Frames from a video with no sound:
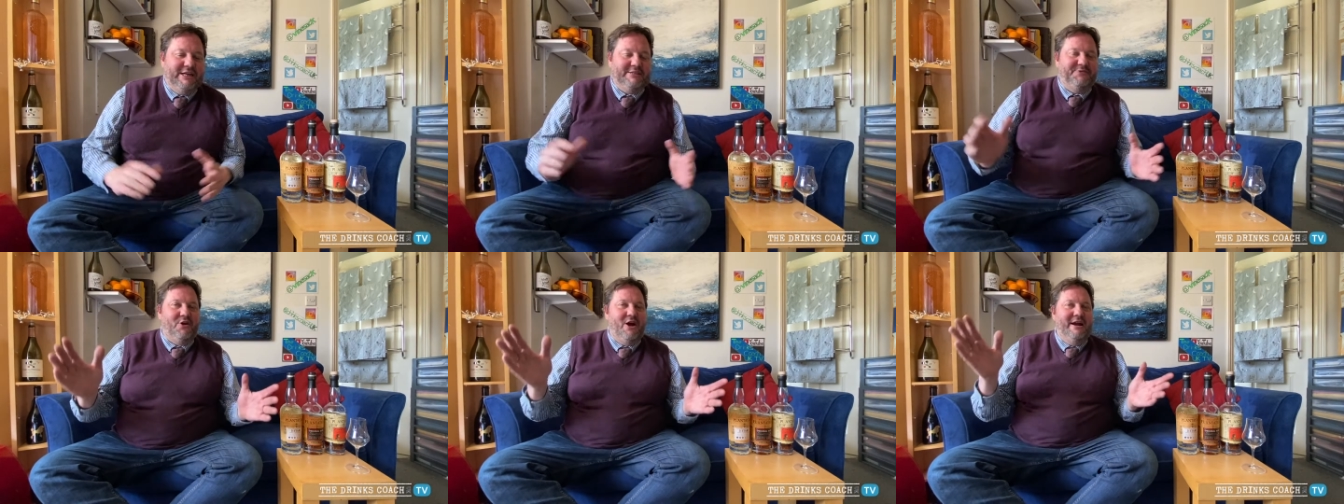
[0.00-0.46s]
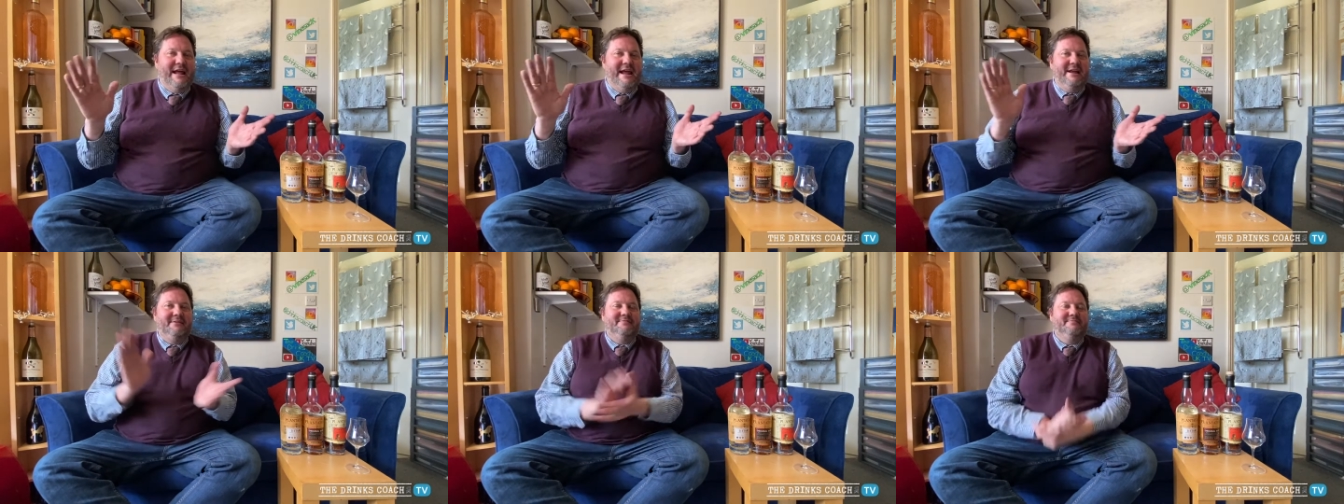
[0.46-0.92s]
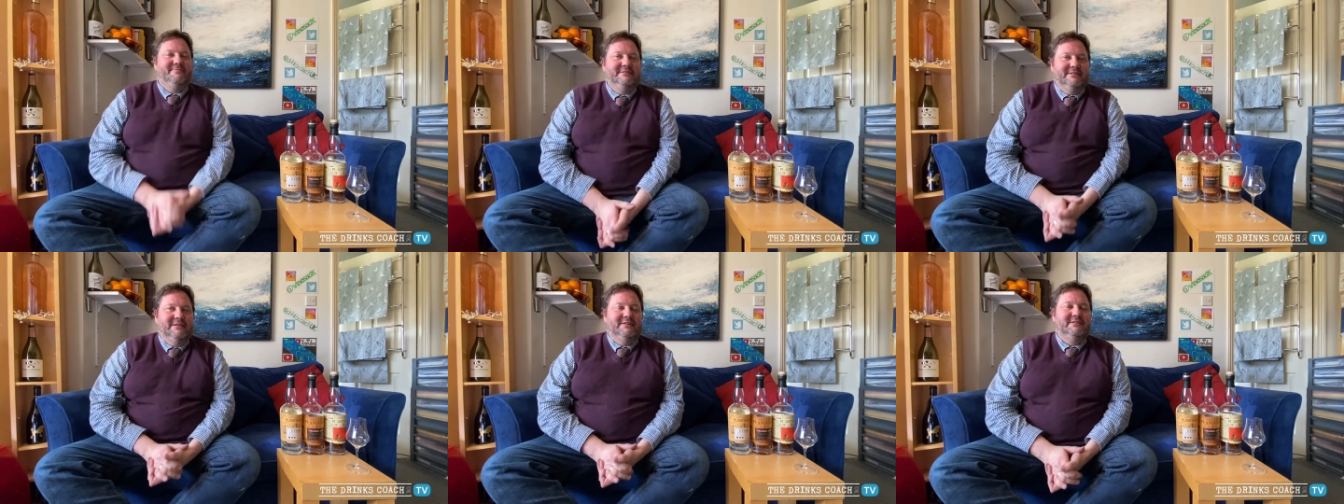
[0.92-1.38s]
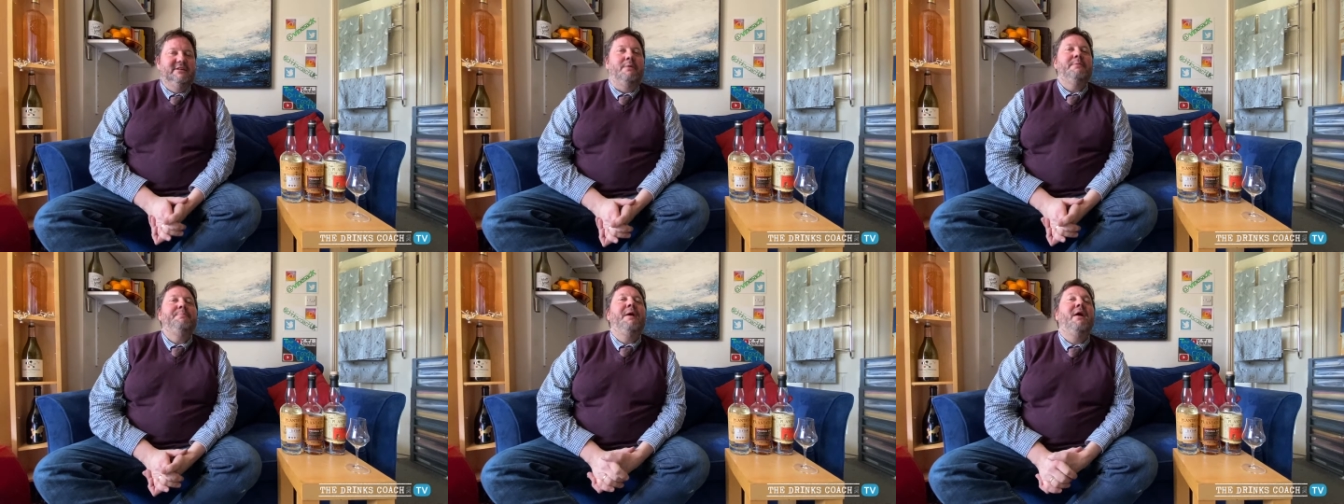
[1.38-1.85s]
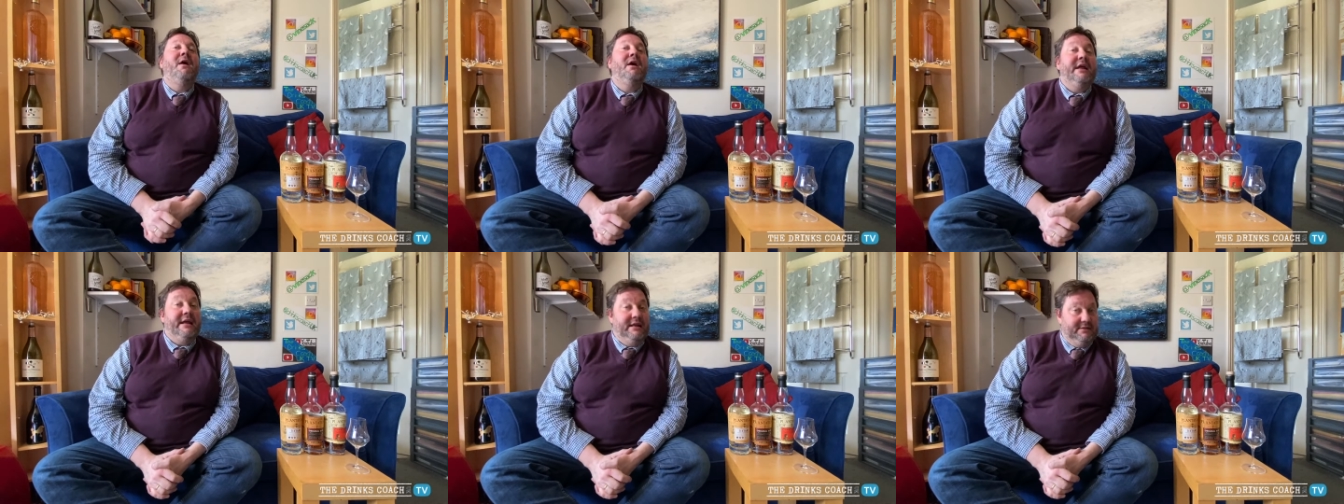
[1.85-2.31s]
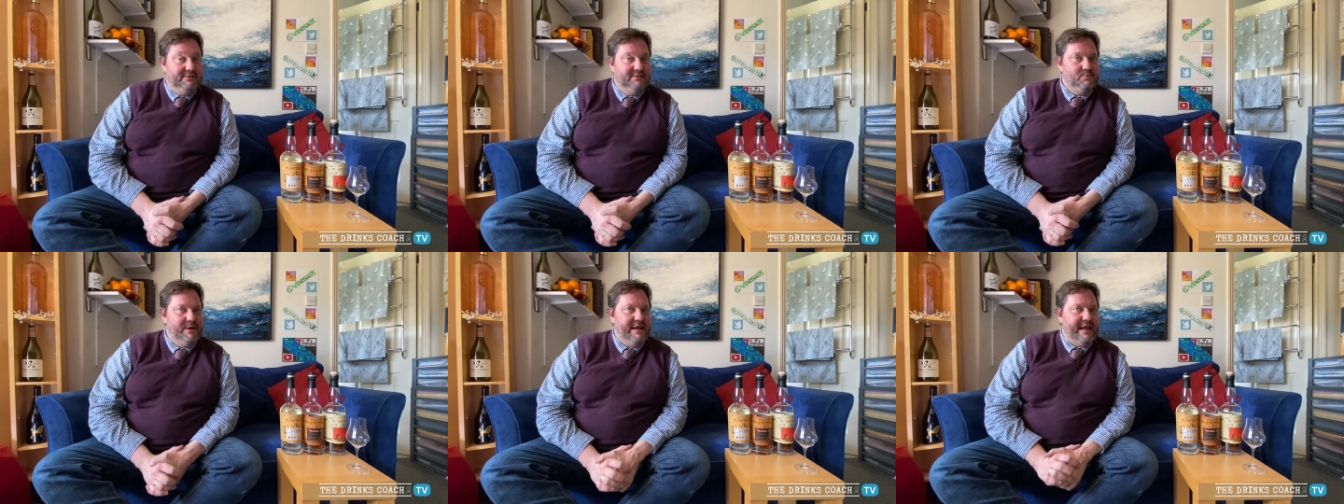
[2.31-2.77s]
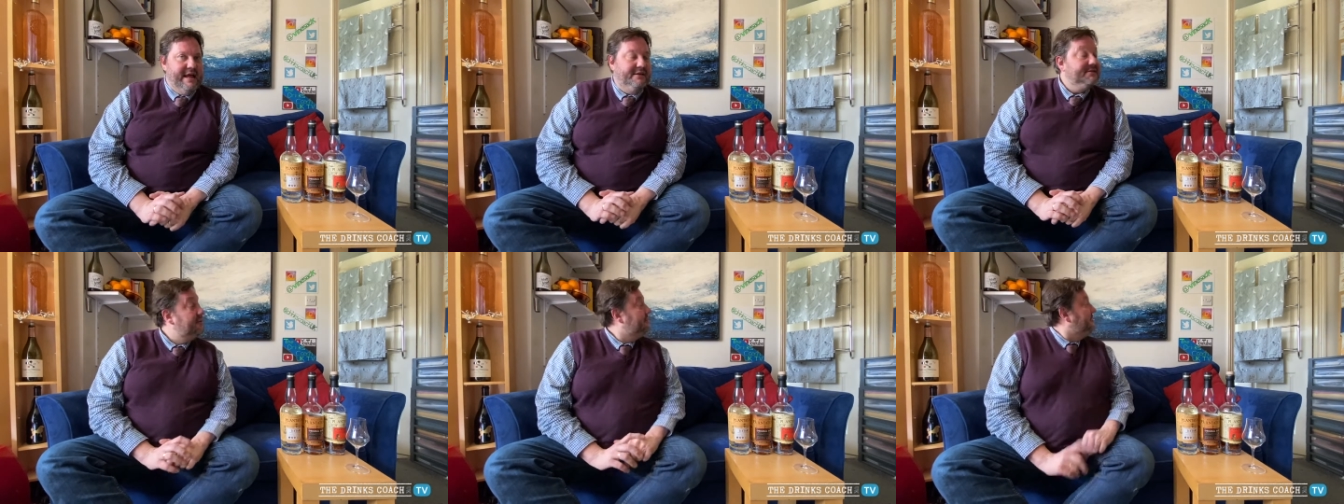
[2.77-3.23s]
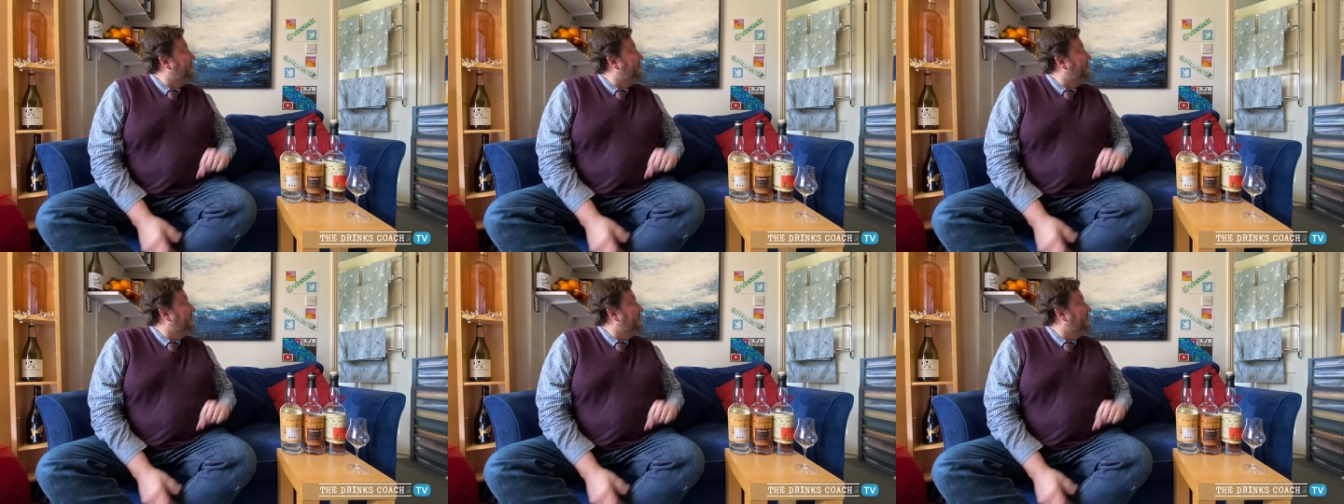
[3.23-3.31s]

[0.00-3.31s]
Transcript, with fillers: It's Friday. Time to party. It's weekend.